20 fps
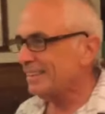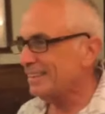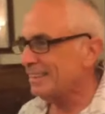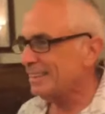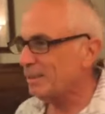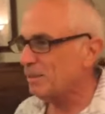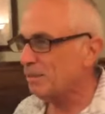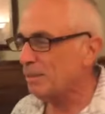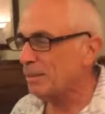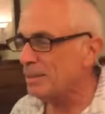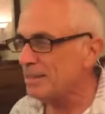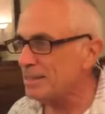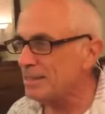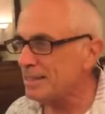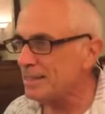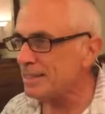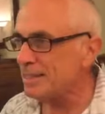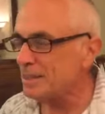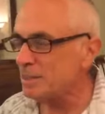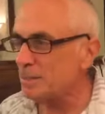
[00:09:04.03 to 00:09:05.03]
Getting
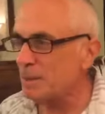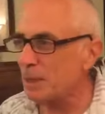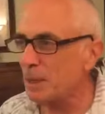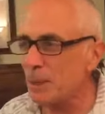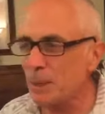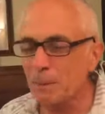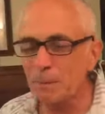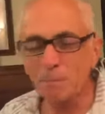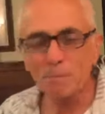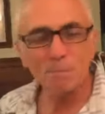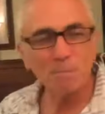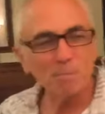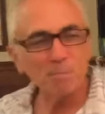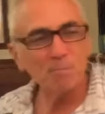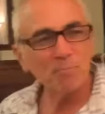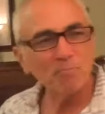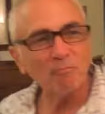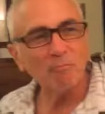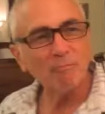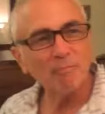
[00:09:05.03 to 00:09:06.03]
PC on me here.
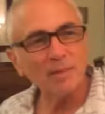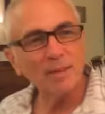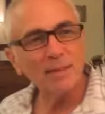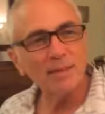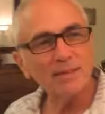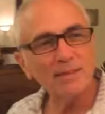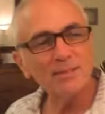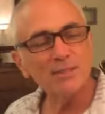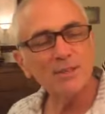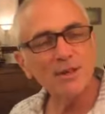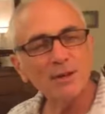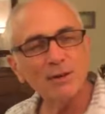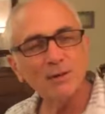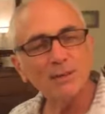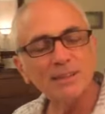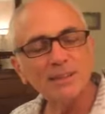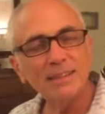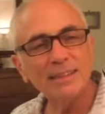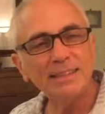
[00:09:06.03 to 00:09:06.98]
So,